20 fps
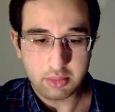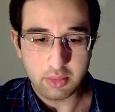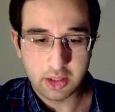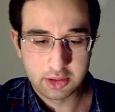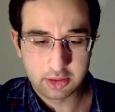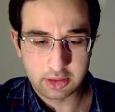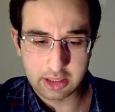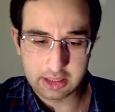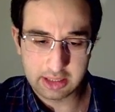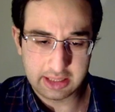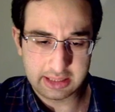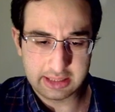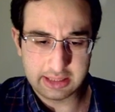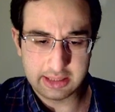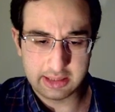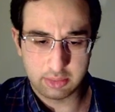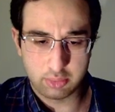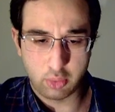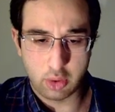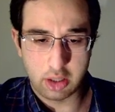So, like, this
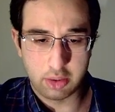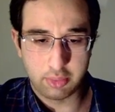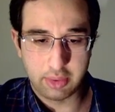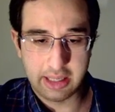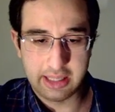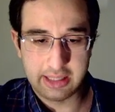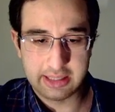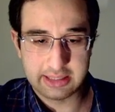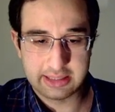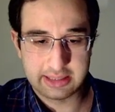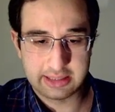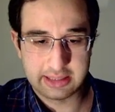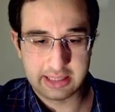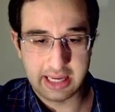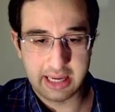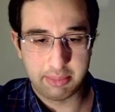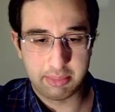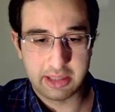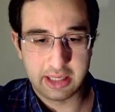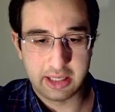is one way this
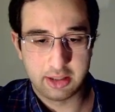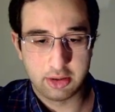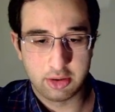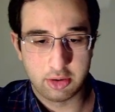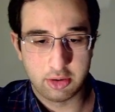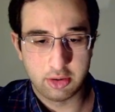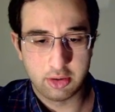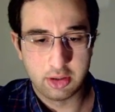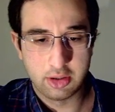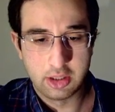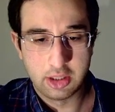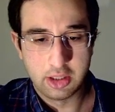game can go.